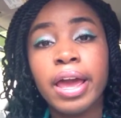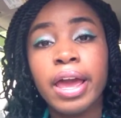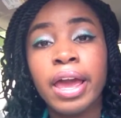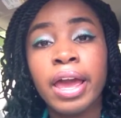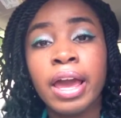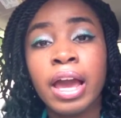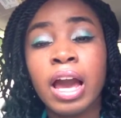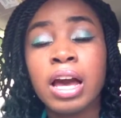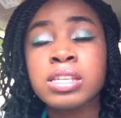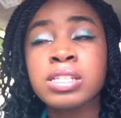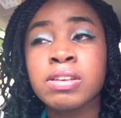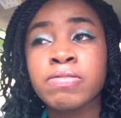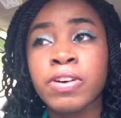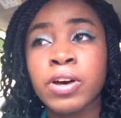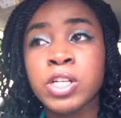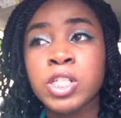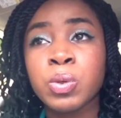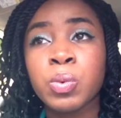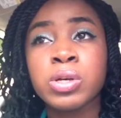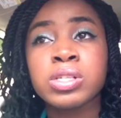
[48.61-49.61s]
and because I
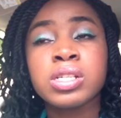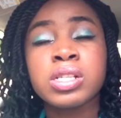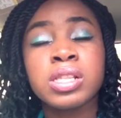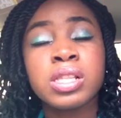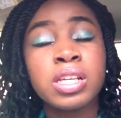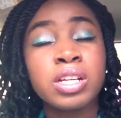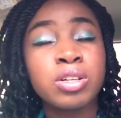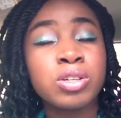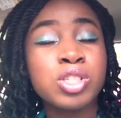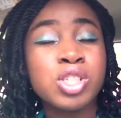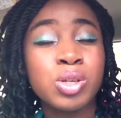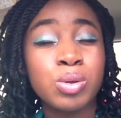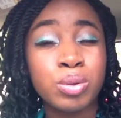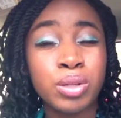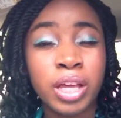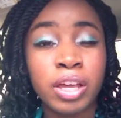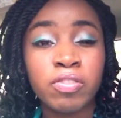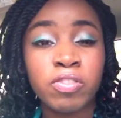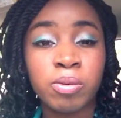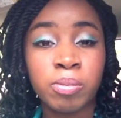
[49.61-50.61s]
felt it was a little too
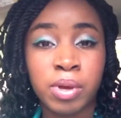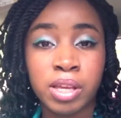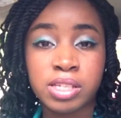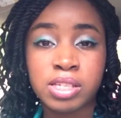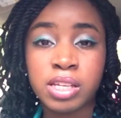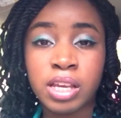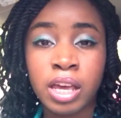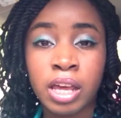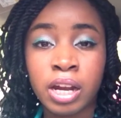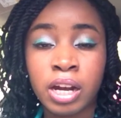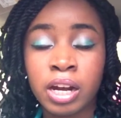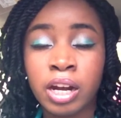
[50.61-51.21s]
light for my skin.